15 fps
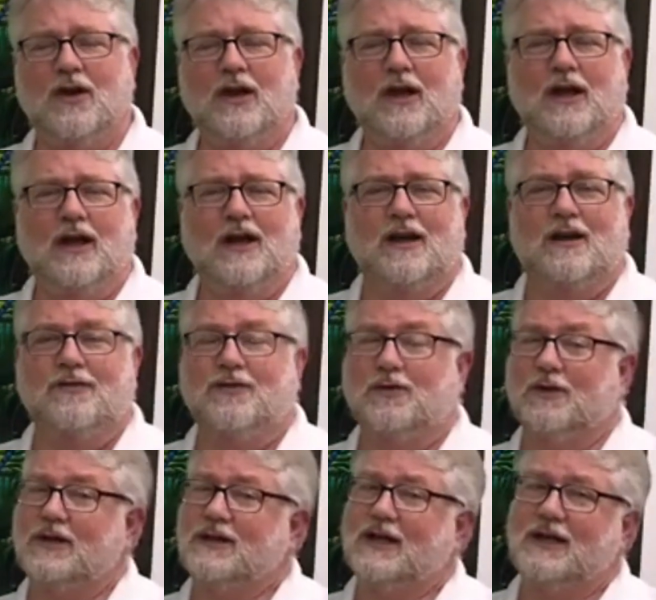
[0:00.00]
If you would
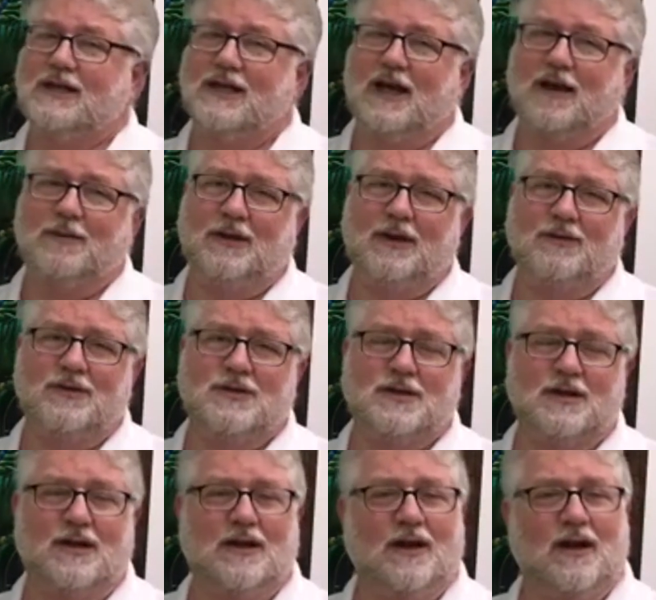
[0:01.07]
take time, give us
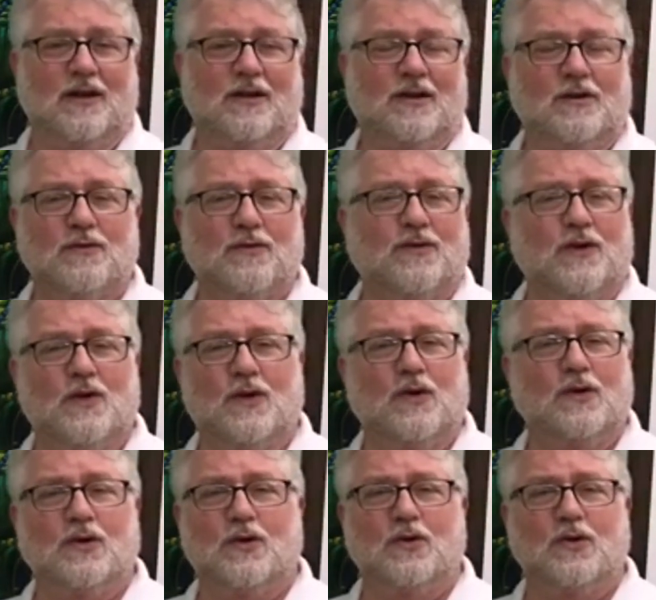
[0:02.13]
a good review on
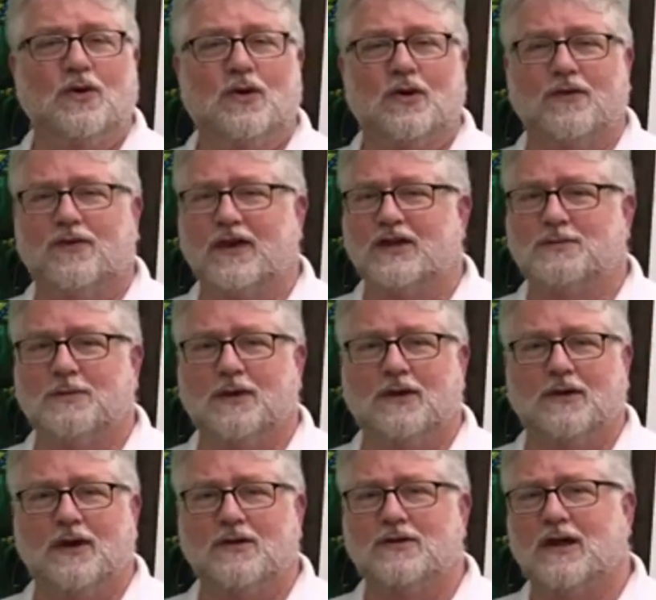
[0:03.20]
Google or Facebook. Those
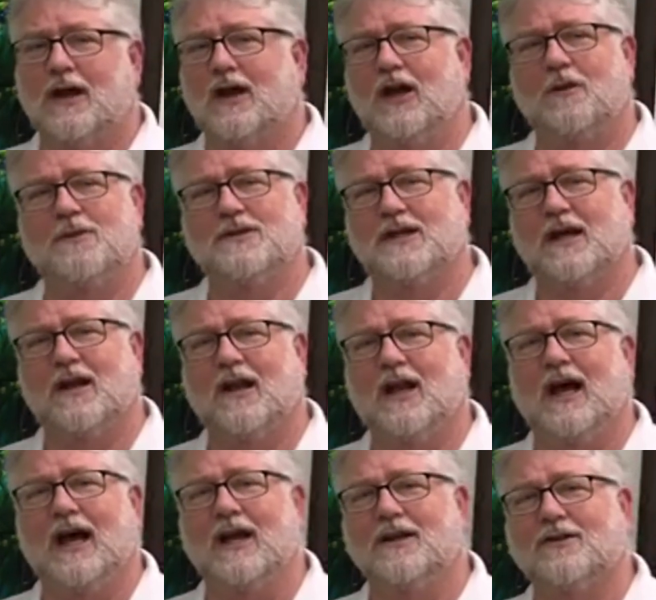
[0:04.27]
all help us out a lot.
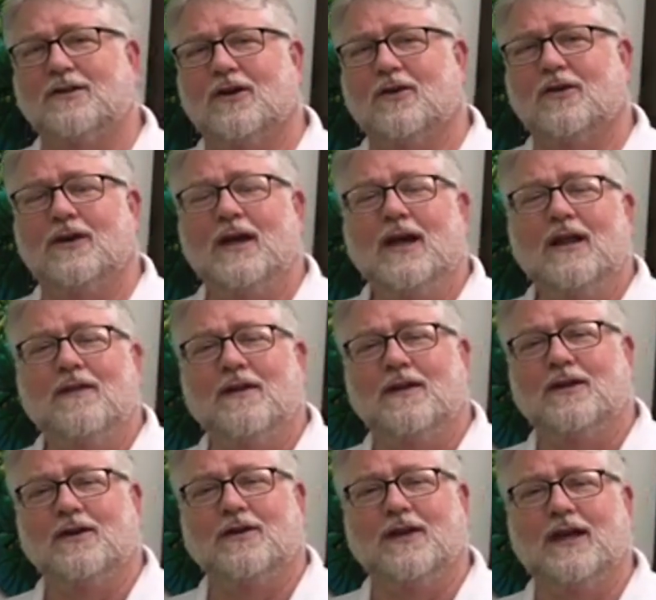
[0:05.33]
So until
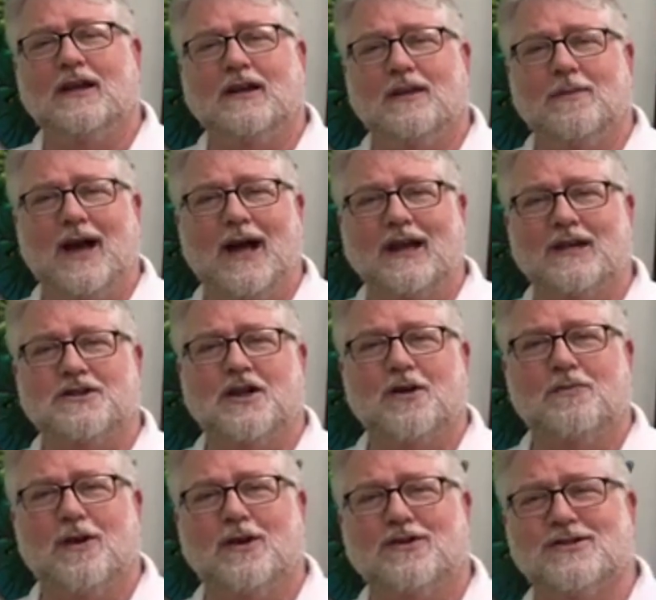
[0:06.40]
then, come by. Let's talk
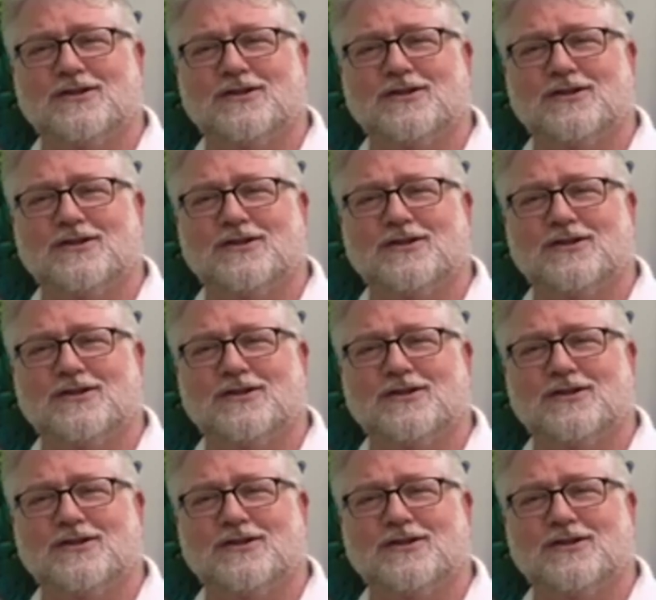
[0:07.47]
birds.